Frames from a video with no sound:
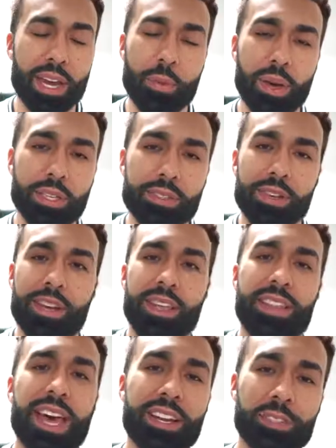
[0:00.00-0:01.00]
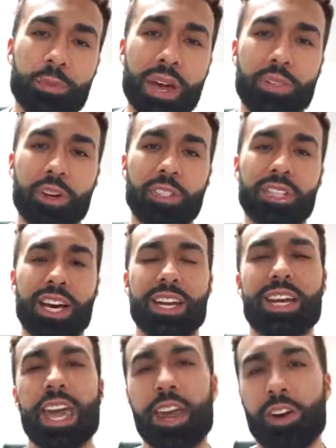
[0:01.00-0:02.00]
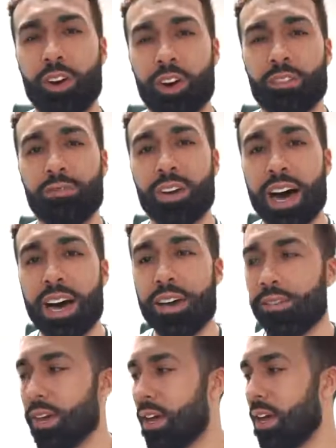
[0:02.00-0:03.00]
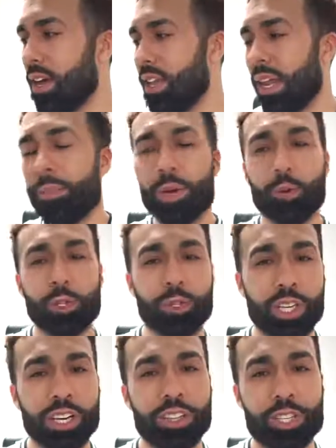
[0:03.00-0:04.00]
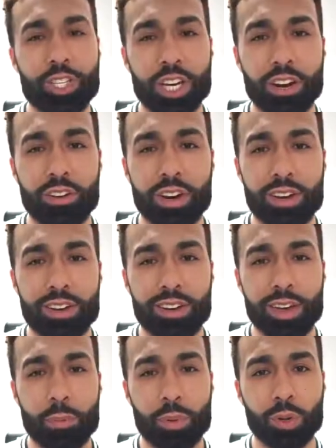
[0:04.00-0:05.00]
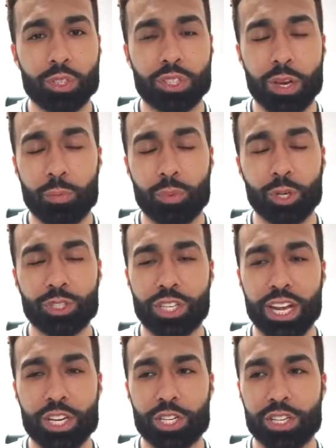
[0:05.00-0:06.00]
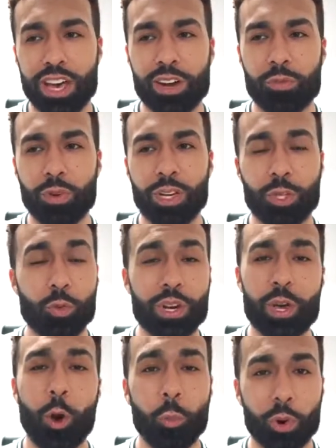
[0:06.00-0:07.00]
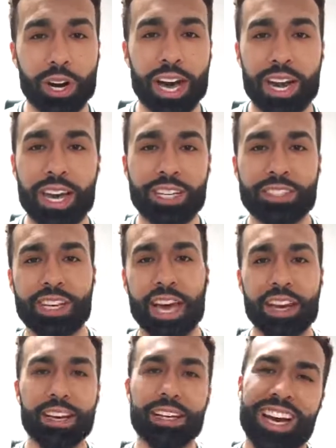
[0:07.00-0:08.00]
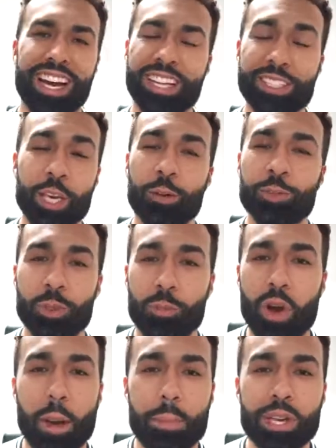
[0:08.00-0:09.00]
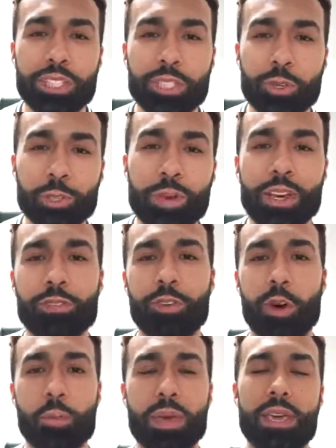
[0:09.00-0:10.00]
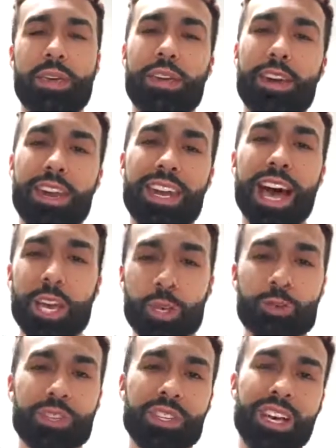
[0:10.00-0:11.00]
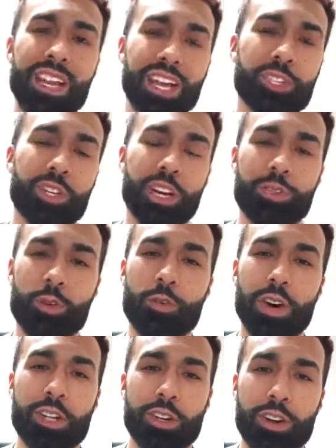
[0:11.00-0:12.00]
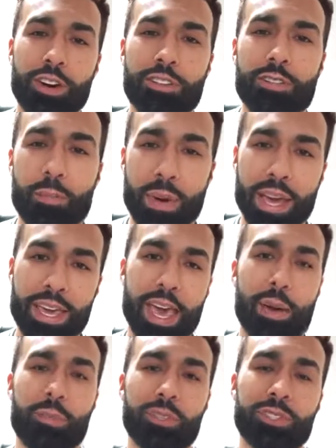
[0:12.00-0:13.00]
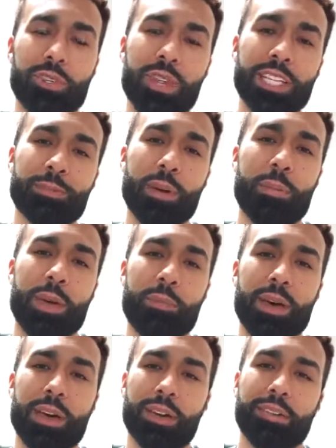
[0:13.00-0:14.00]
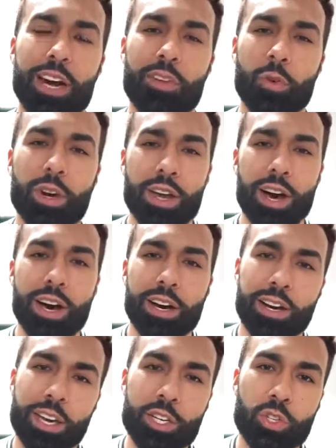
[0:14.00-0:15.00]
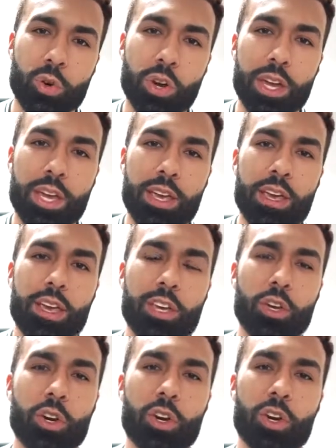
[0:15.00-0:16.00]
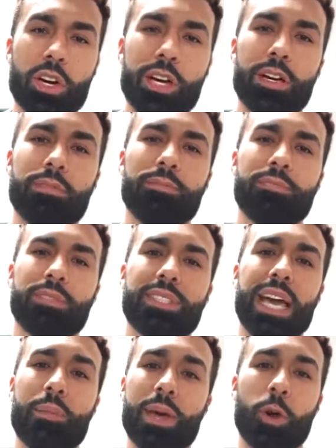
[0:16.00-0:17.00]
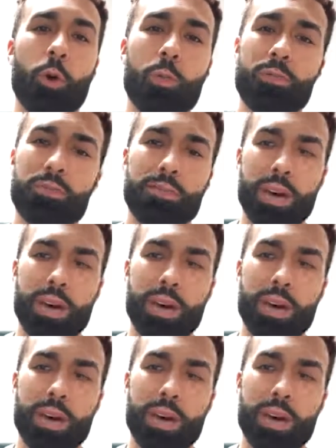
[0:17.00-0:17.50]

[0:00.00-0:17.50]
Anyways, that is my thoughts on the Canon R5. Let me know what you think of the Jared impersonation. I didn't really do any homework on it. I just kind of, I had to give him some crap because he's always making fun of me not using the electronic viewfinder of my camera. So that's my payback. All right, everyone, uh, enjoy your um, time at home.